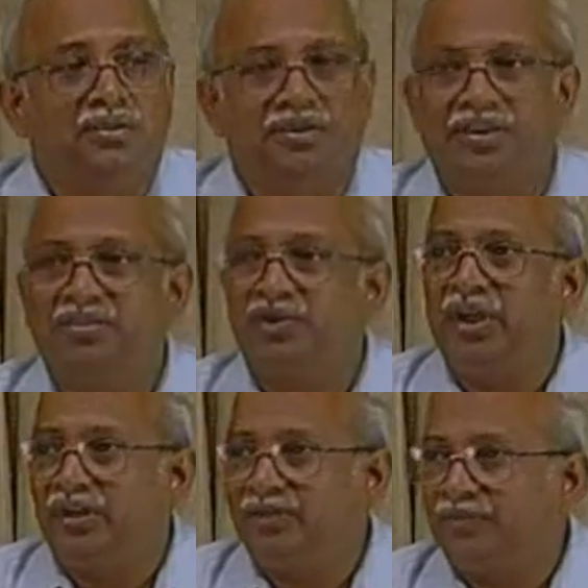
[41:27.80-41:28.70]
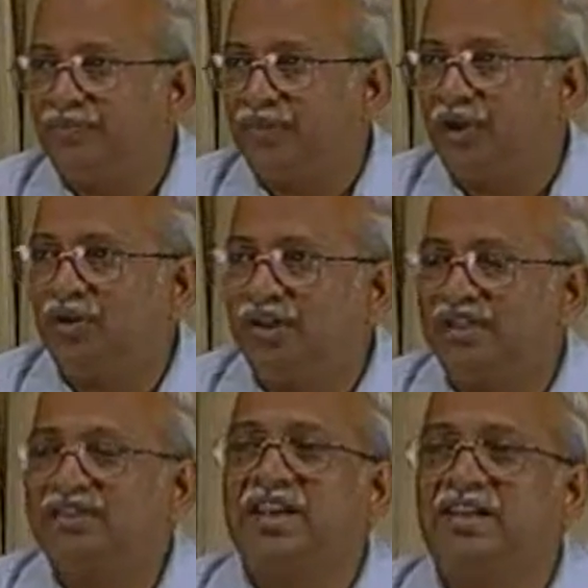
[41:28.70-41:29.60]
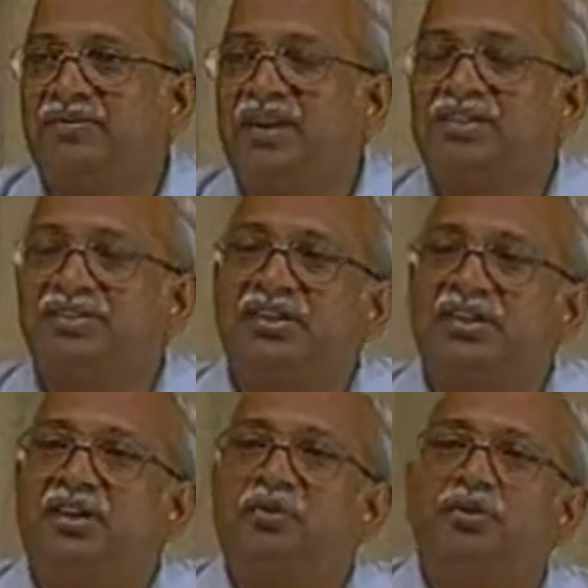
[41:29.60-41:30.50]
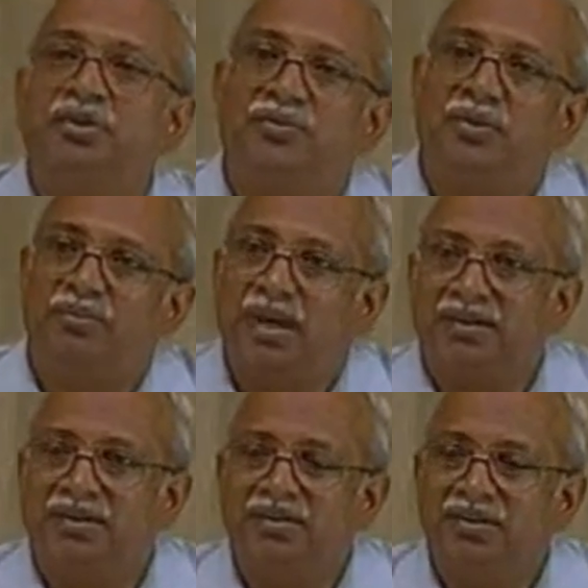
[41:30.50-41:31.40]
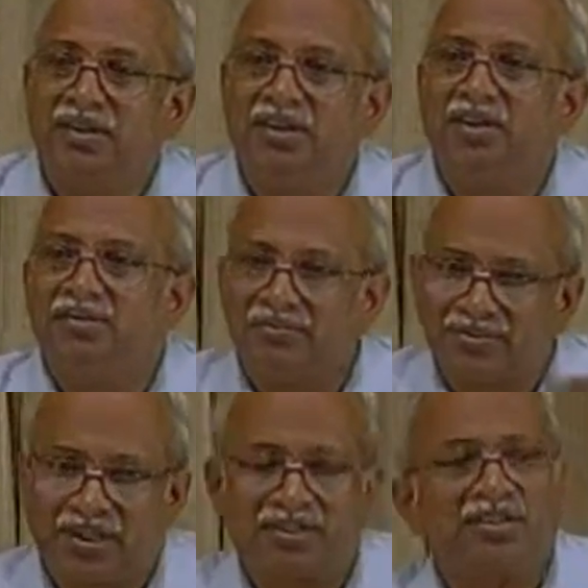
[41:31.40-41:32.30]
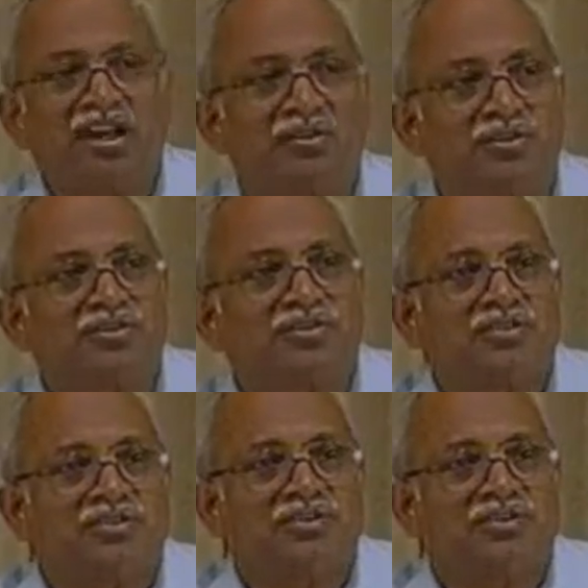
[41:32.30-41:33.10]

give way or get sacrificed in a uniform manner. If certain anodes